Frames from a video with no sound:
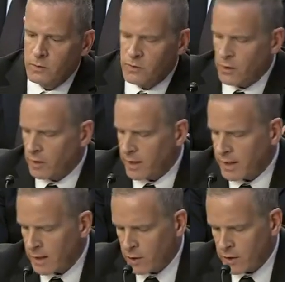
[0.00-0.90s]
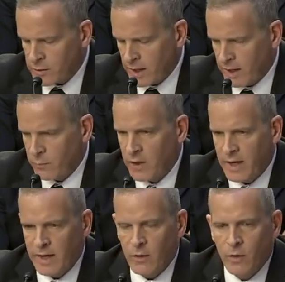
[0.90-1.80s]
Senator, I would
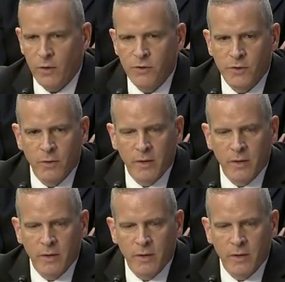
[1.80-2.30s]
add also